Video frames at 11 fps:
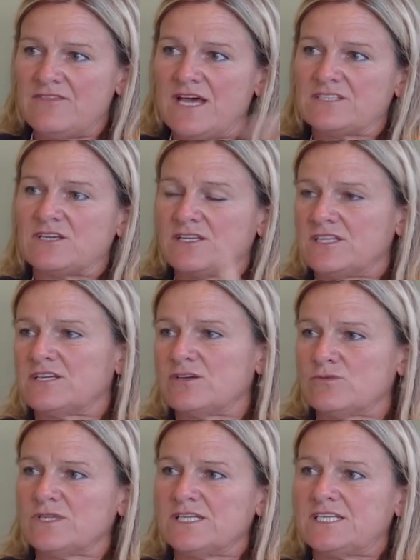That's, I think, a
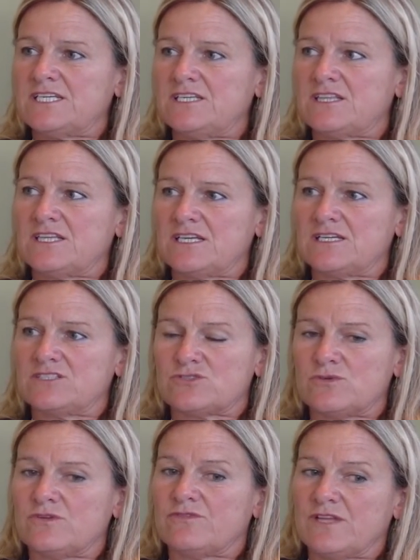really key thing. It's
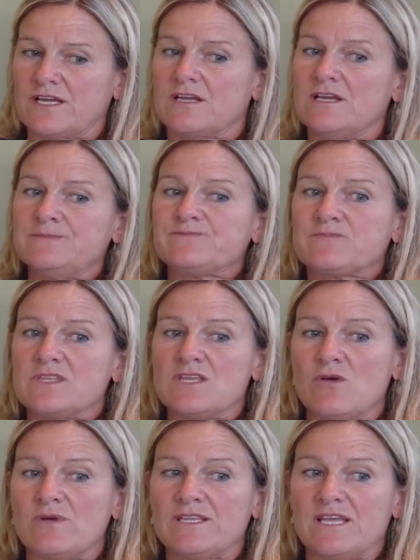sort of like
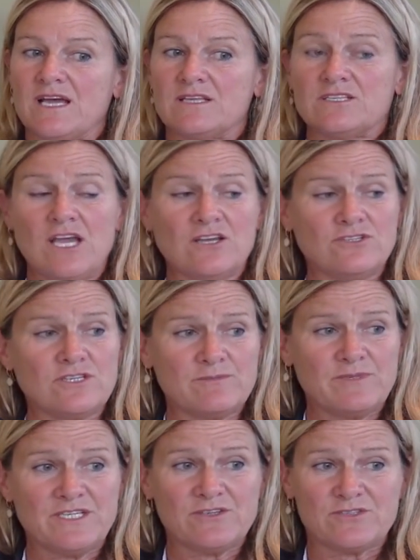knowing that, yeah, you can
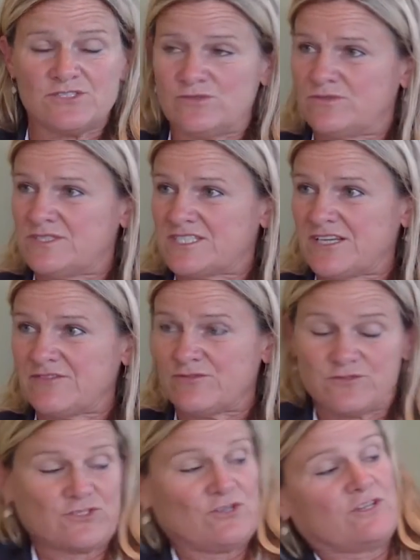be here too, instead
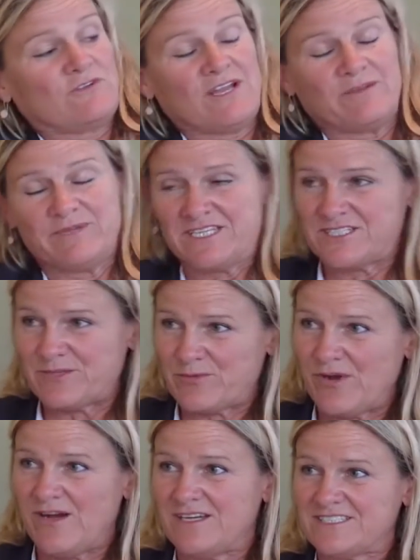of turning around and being
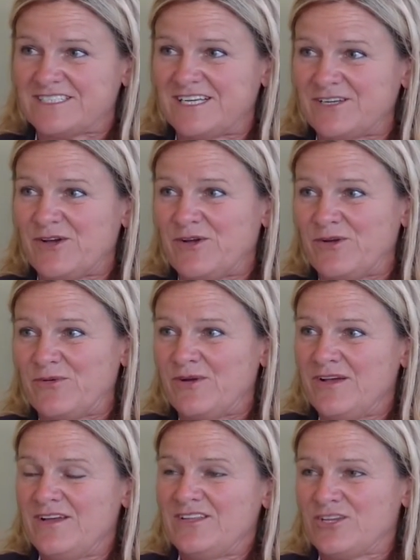surprised that, oh,
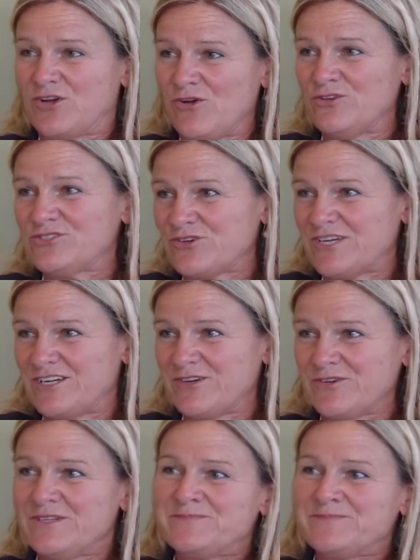the girls are here.